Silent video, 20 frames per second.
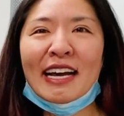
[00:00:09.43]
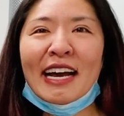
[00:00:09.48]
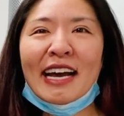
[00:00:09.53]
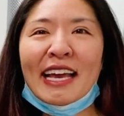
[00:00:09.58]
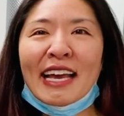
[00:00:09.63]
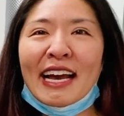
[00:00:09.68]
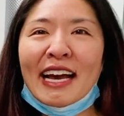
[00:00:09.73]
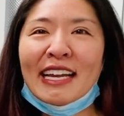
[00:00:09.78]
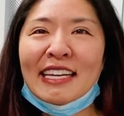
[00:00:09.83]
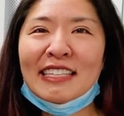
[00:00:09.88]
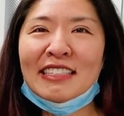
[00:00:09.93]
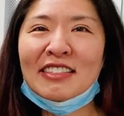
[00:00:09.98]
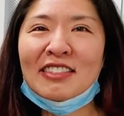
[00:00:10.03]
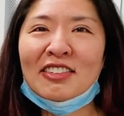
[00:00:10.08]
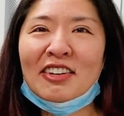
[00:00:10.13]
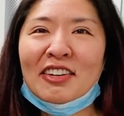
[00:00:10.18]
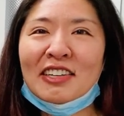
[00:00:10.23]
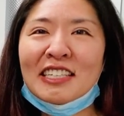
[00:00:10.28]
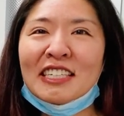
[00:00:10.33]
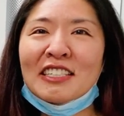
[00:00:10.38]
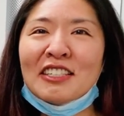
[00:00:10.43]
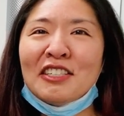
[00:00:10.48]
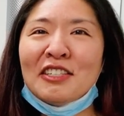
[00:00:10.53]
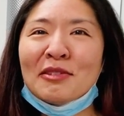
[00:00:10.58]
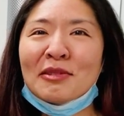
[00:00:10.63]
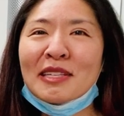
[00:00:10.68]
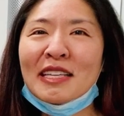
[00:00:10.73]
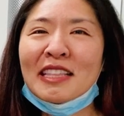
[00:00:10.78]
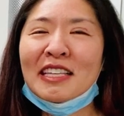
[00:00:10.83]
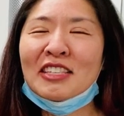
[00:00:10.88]
I hadn't started
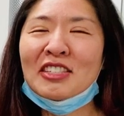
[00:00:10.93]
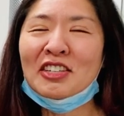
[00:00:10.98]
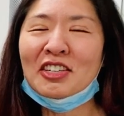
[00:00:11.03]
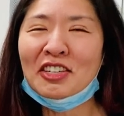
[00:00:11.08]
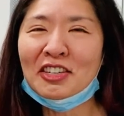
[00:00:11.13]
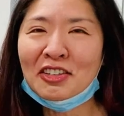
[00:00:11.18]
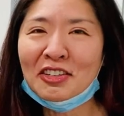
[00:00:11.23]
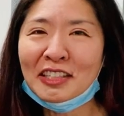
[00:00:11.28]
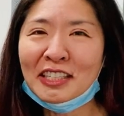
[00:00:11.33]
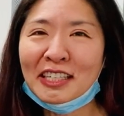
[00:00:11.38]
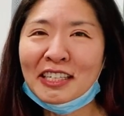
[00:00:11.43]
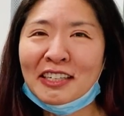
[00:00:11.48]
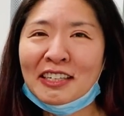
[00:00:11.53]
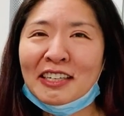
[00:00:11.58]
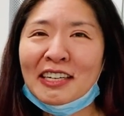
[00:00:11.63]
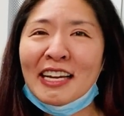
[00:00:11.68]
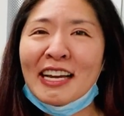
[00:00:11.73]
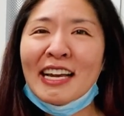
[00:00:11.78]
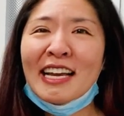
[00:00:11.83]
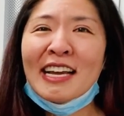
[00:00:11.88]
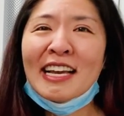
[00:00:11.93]
using this earlier.